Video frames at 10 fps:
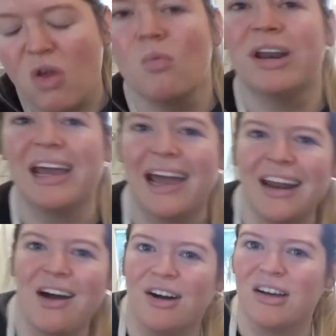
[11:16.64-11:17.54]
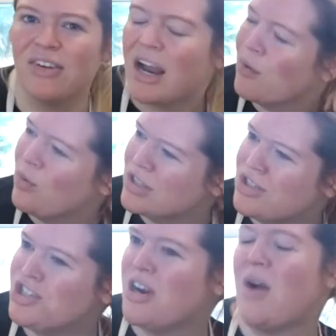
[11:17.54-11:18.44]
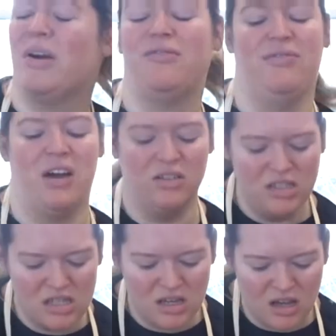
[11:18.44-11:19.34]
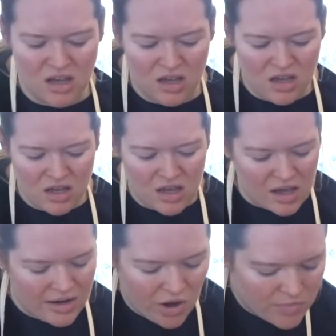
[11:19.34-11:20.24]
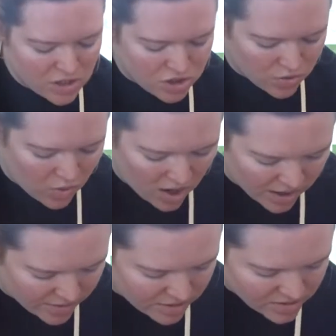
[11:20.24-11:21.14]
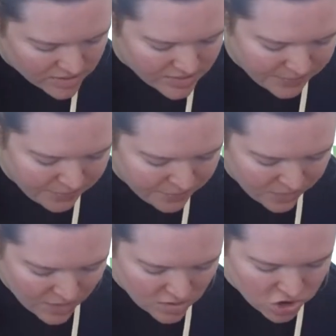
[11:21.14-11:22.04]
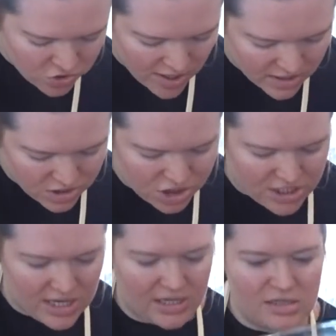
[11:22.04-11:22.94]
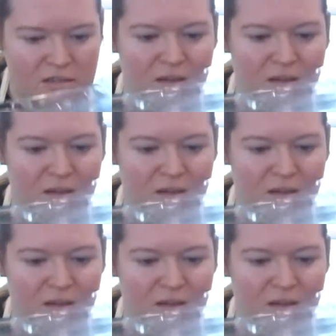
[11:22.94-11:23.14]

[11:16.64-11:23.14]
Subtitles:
When I ate a hunk of it, I wasn't sure how I felt. And now I'm not sure why, because shredded, she tastes